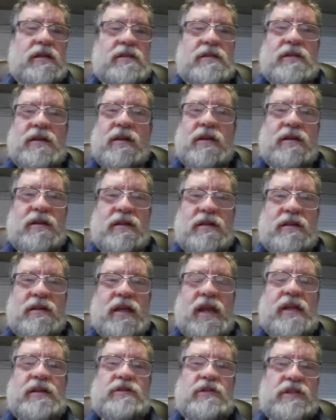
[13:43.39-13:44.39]

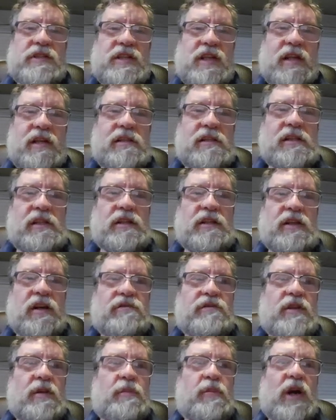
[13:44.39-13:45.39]
interestingly
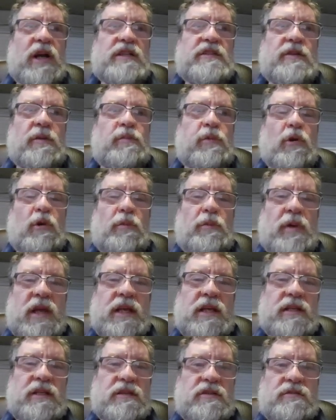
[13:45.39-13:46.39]
enough, the price of
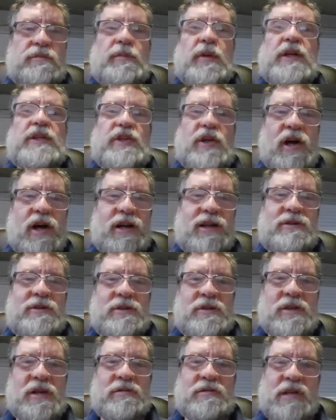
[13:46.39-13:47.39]
propane is much
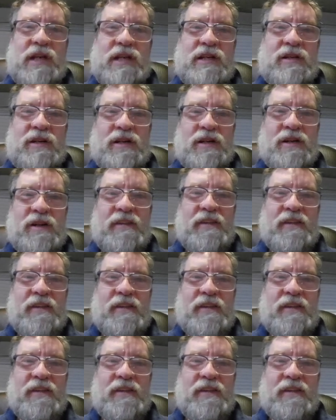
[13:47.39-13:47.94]
higher out here.